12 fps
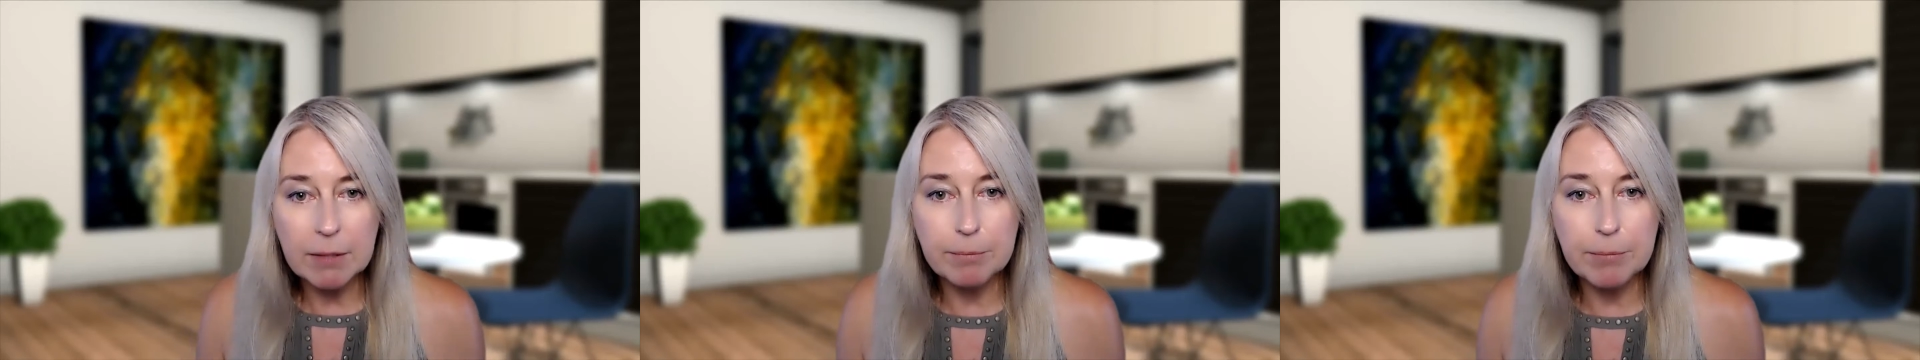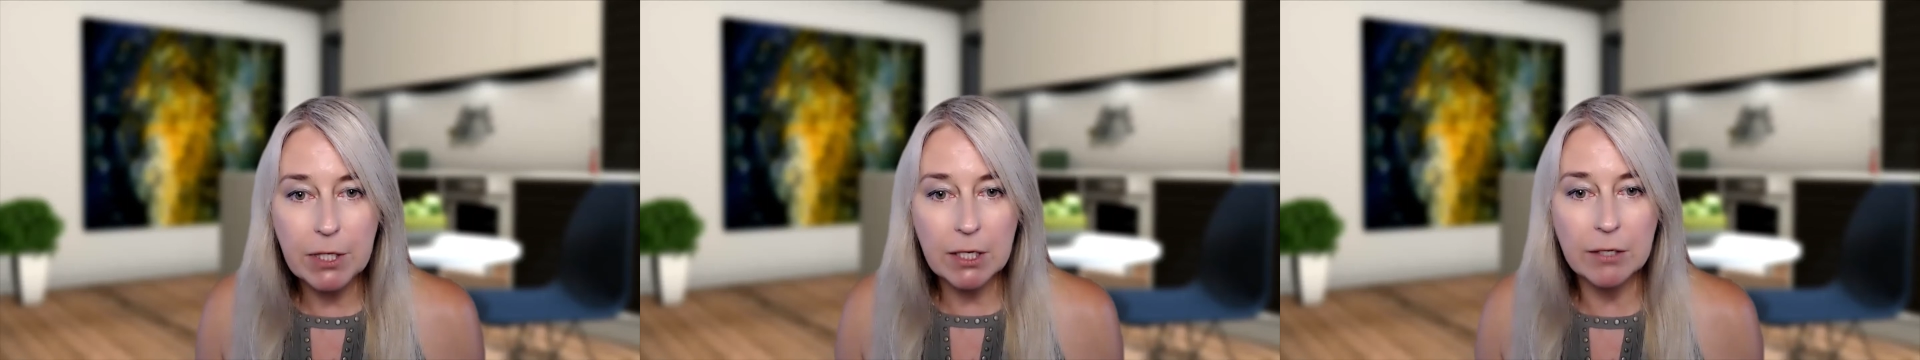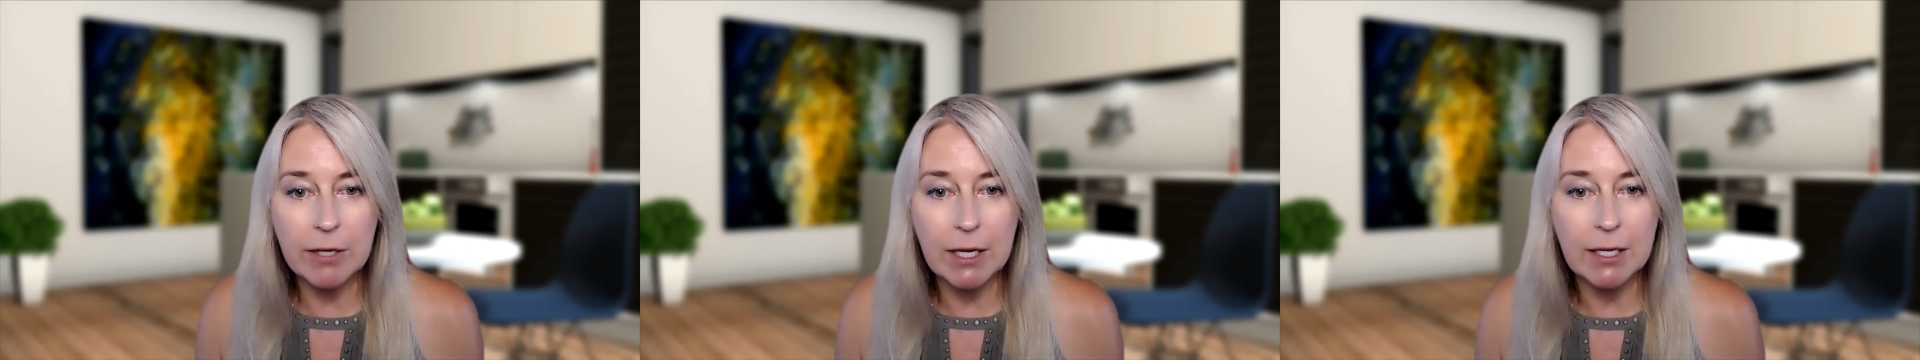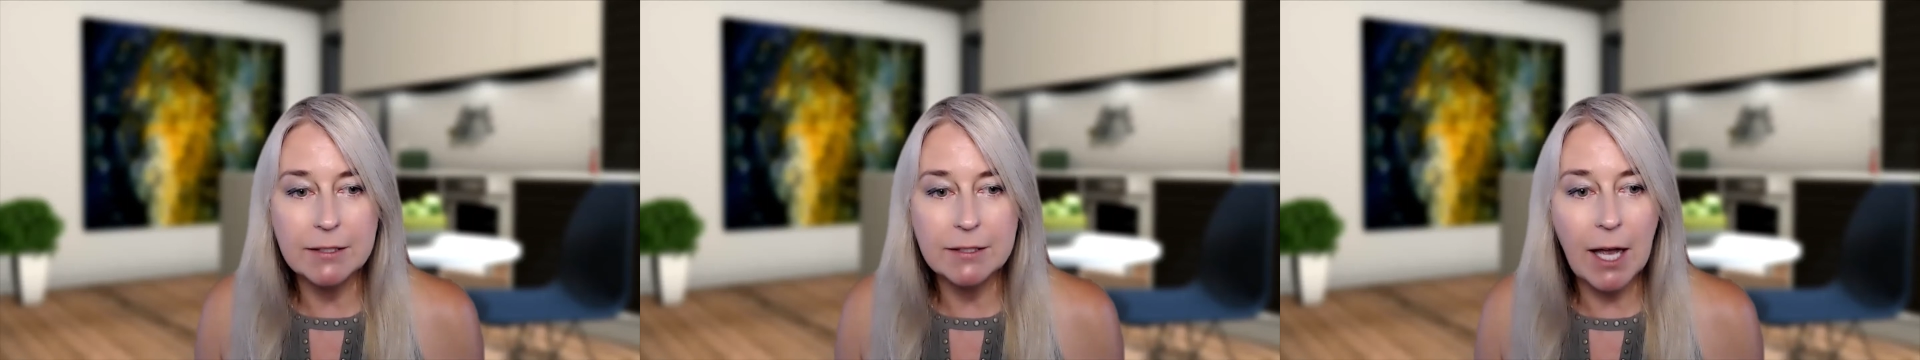
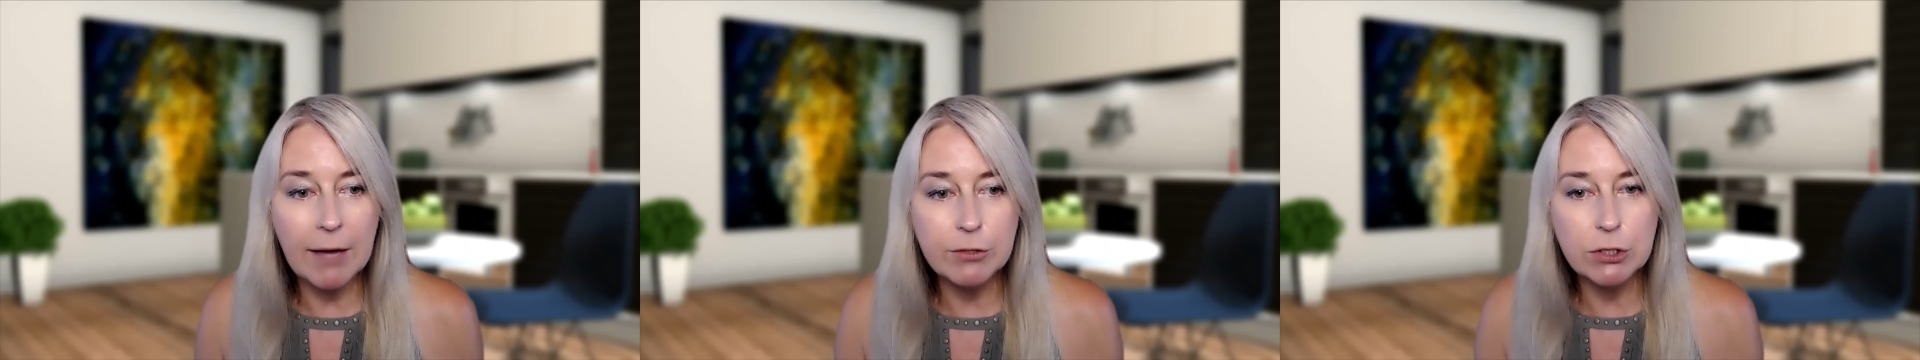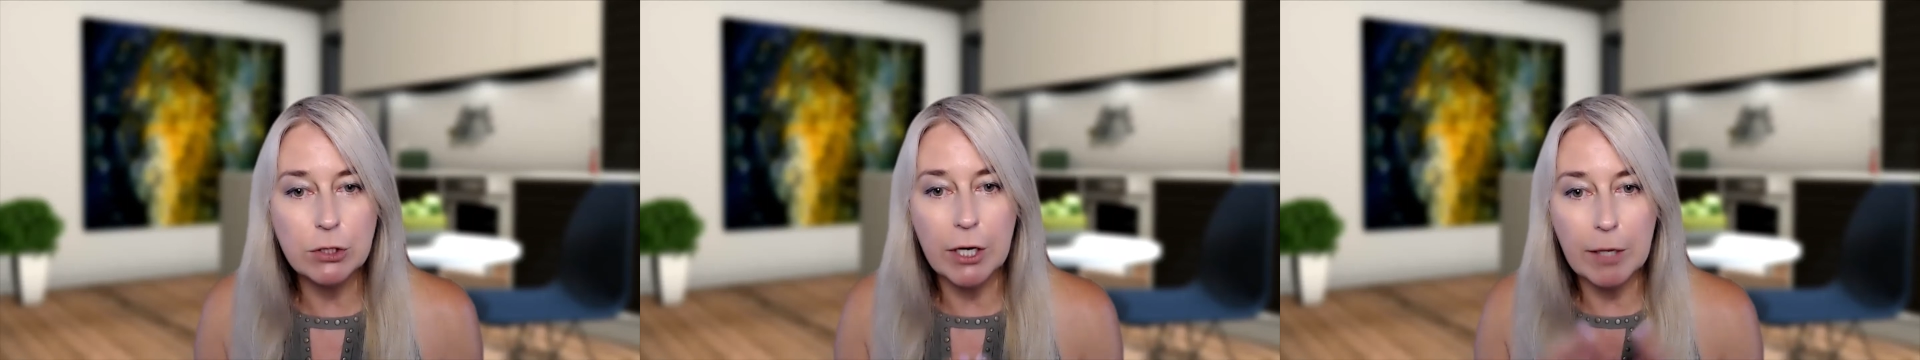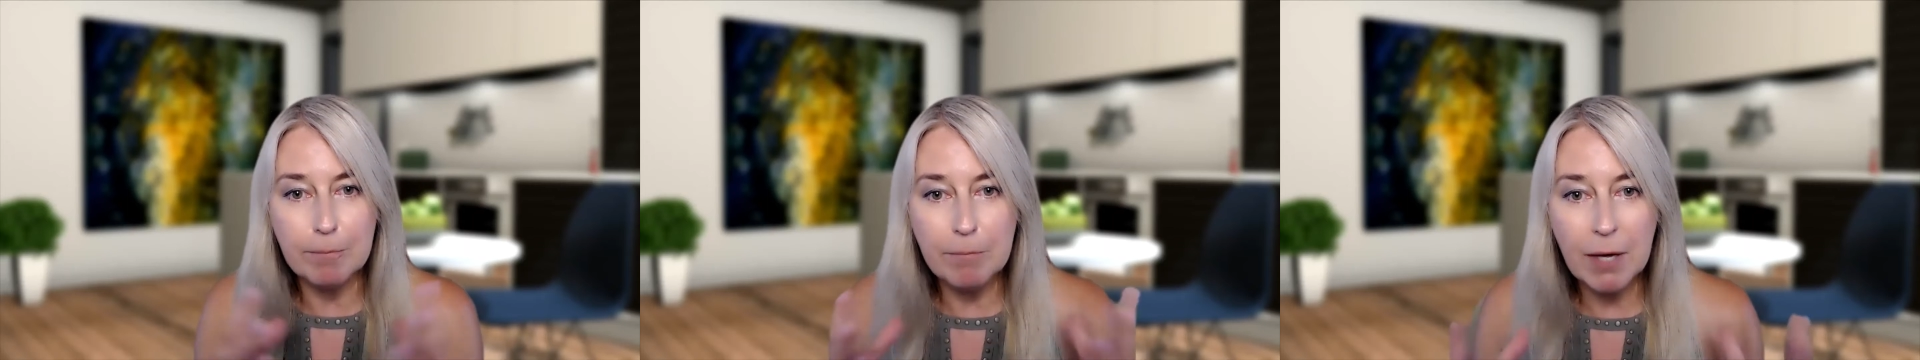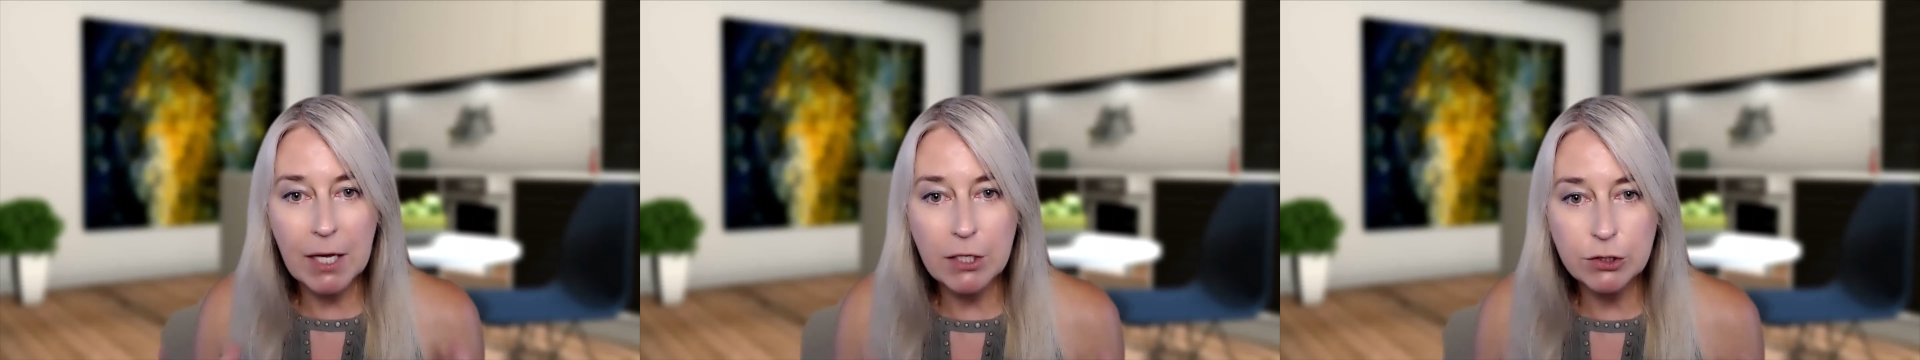period after a
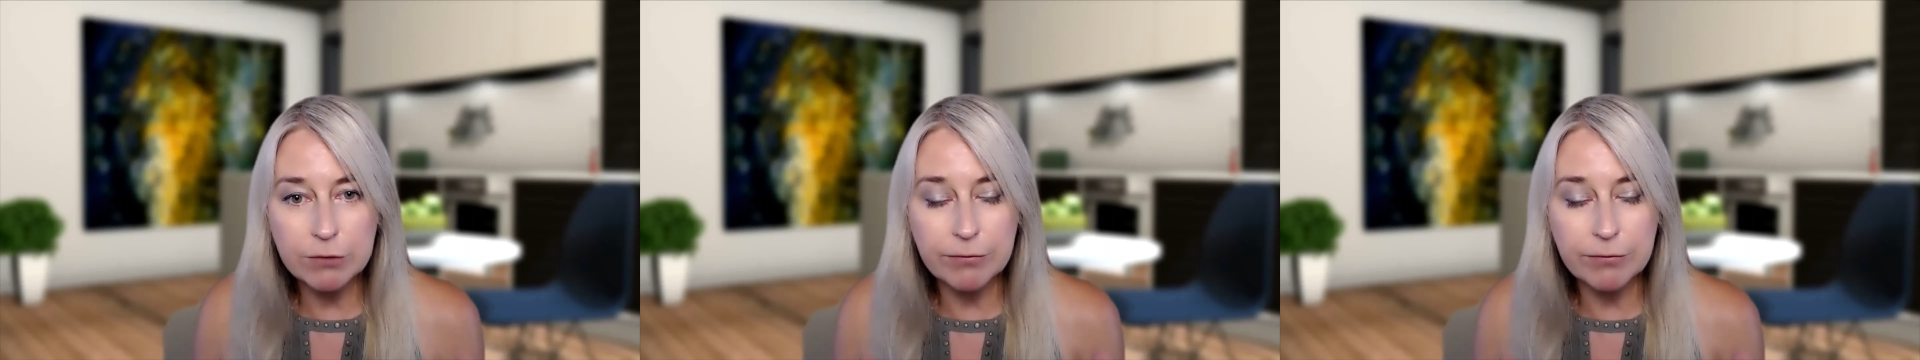major